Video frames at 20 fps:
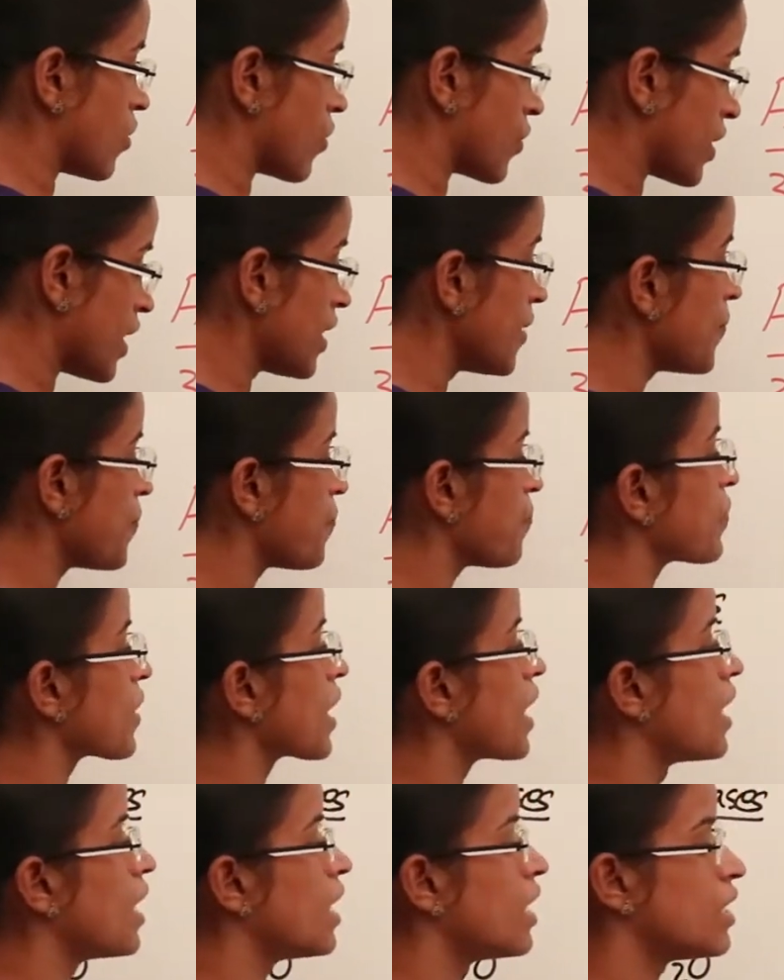quota
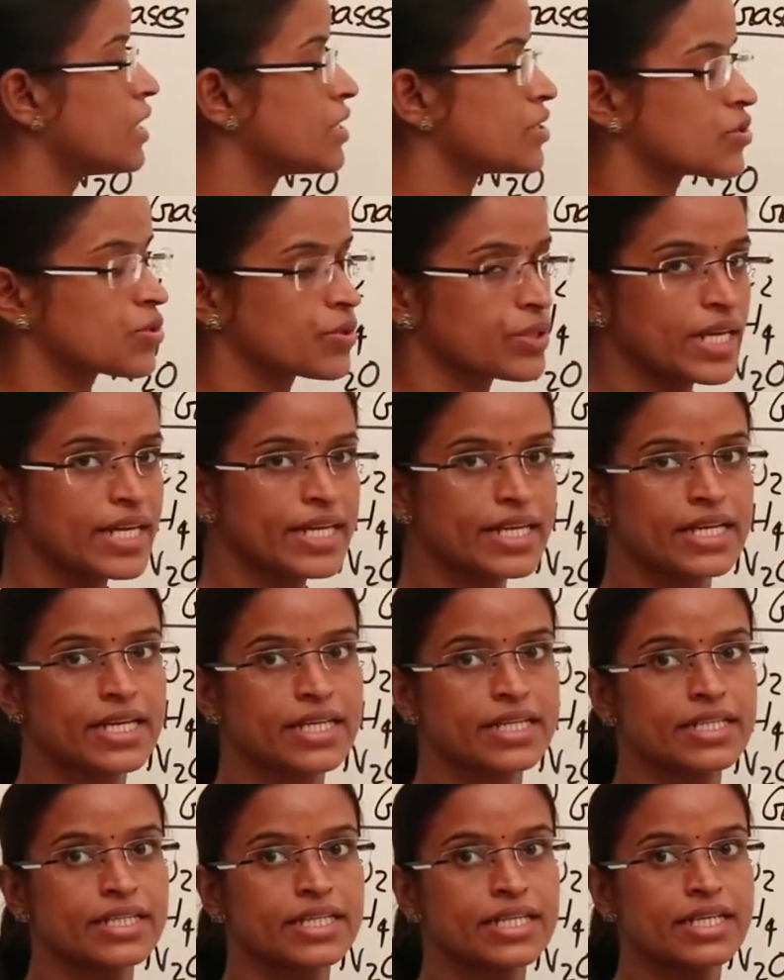so that
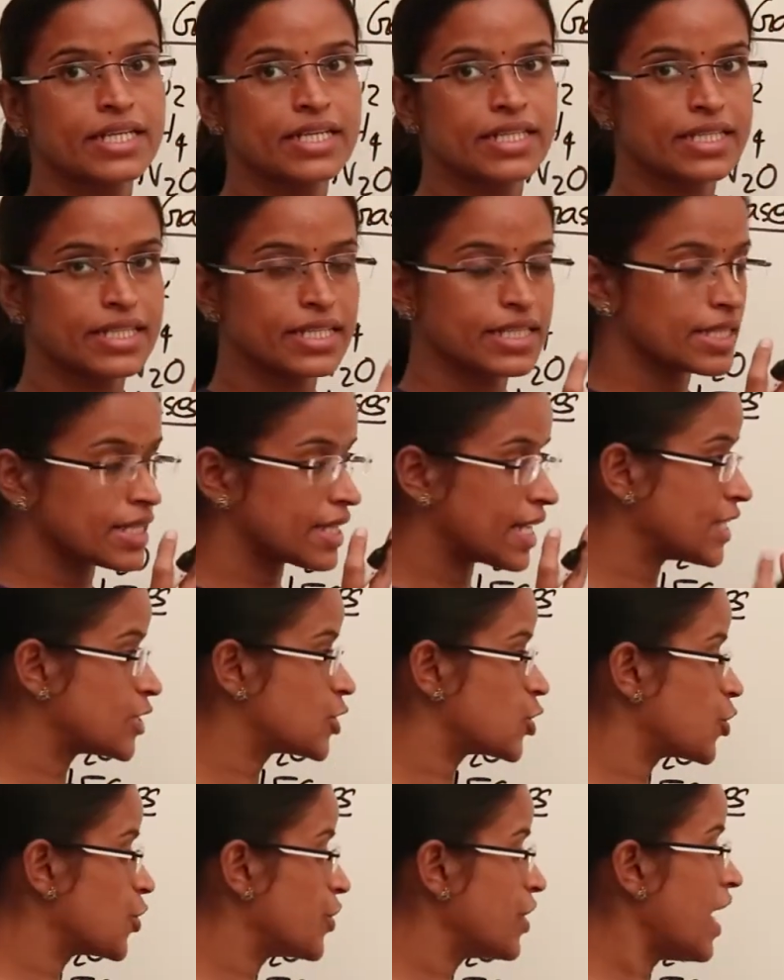they
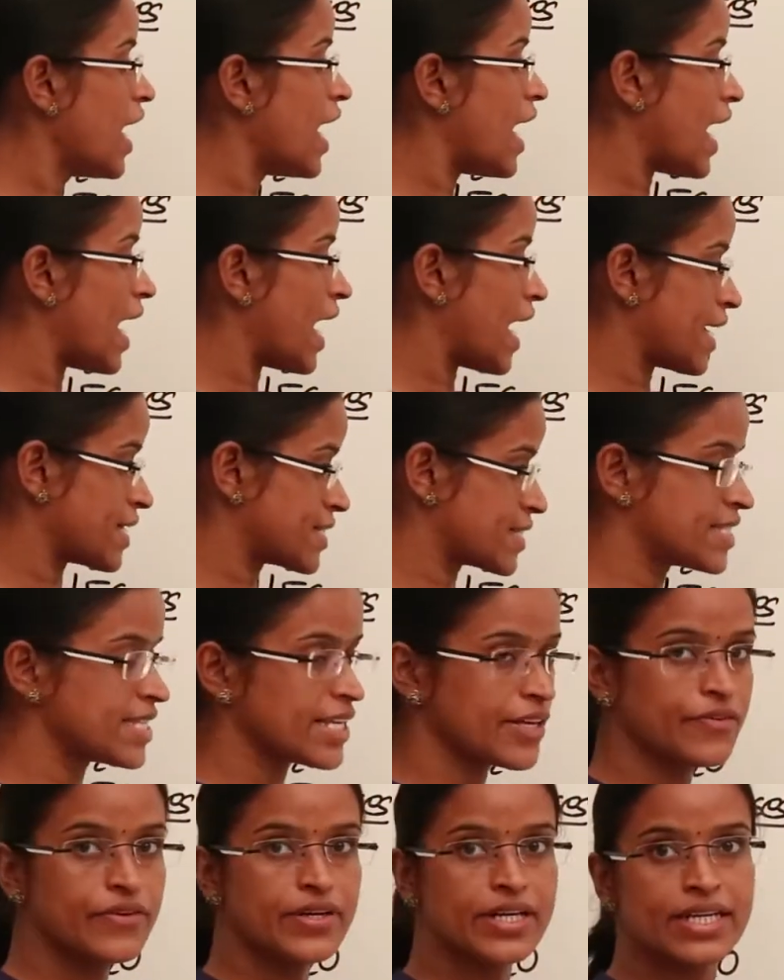should
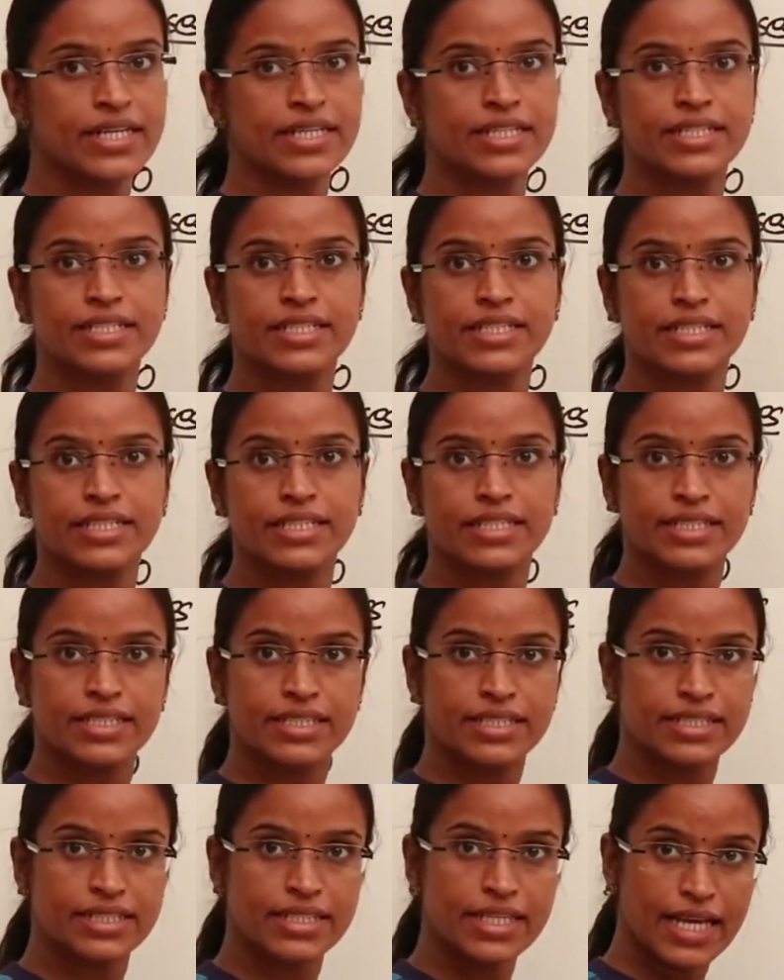achieve
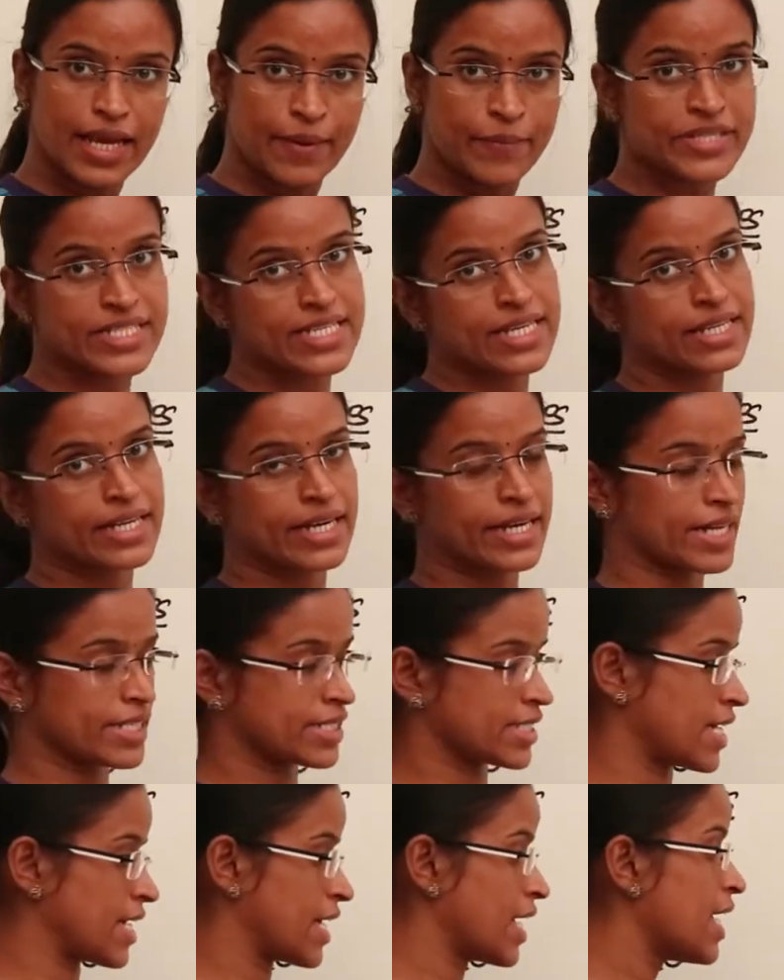the emission
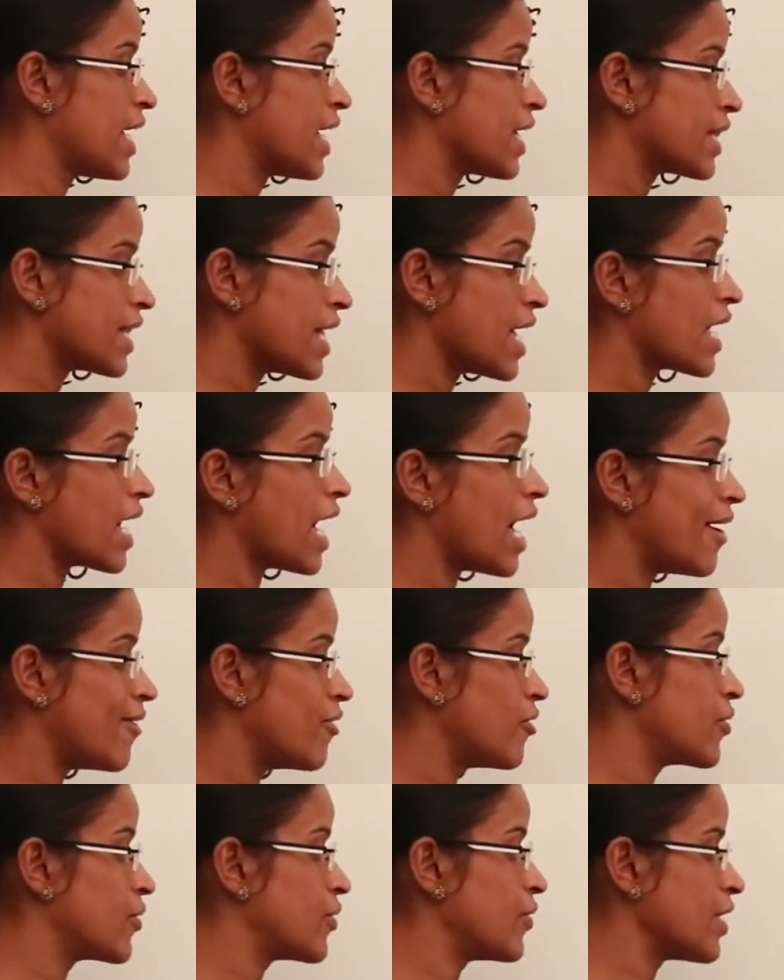reduction. They are
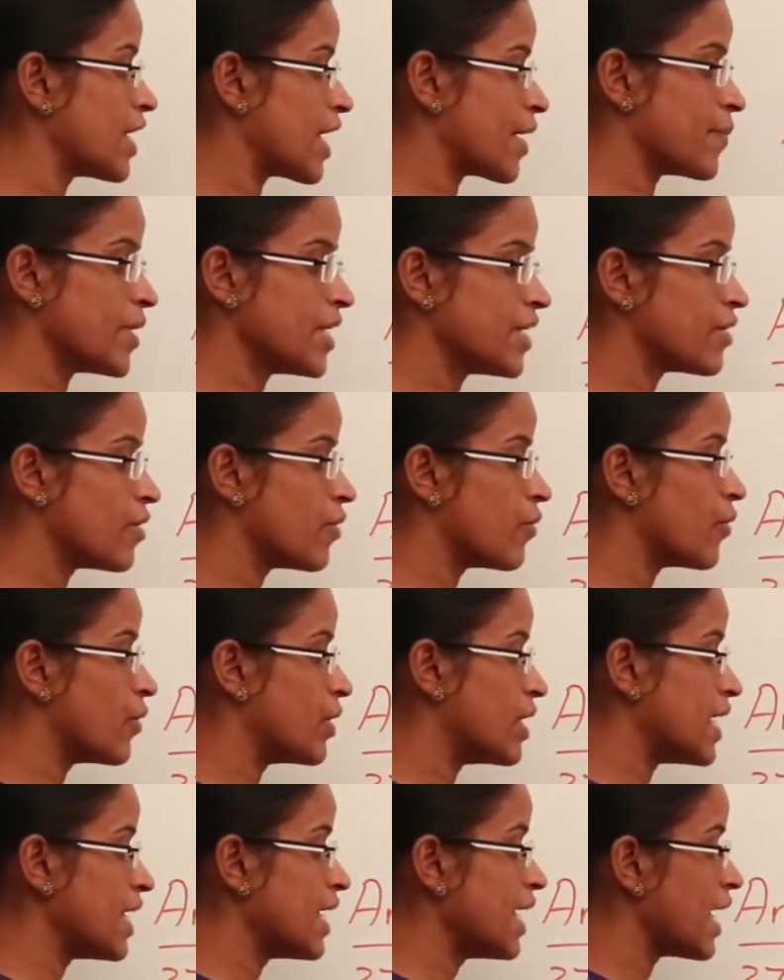allowed to emit
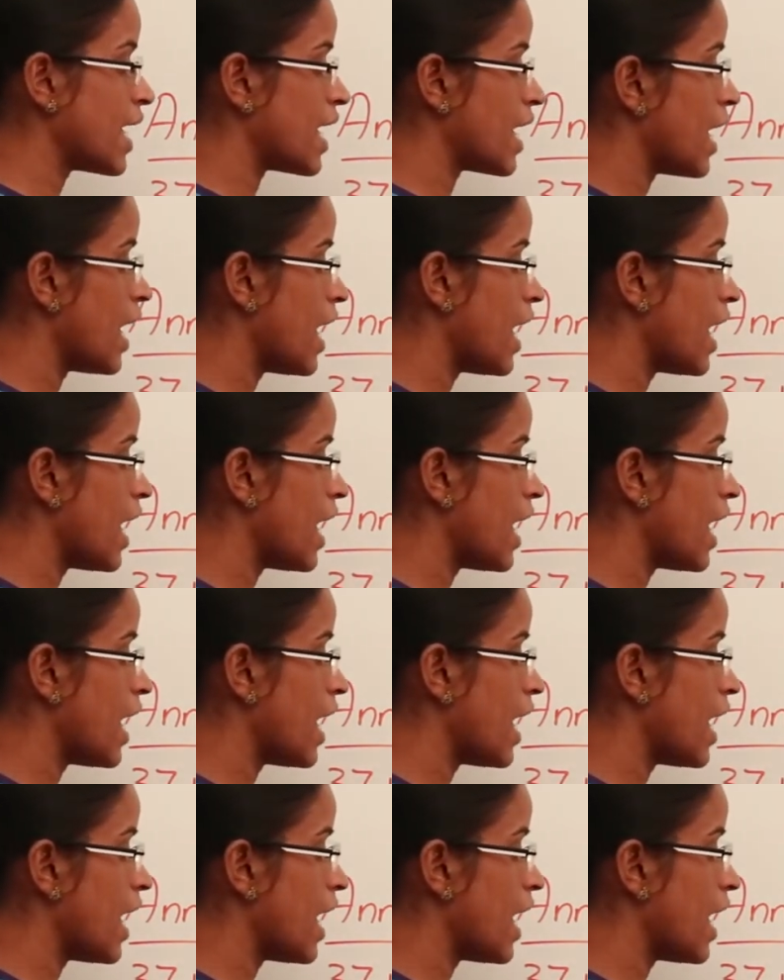only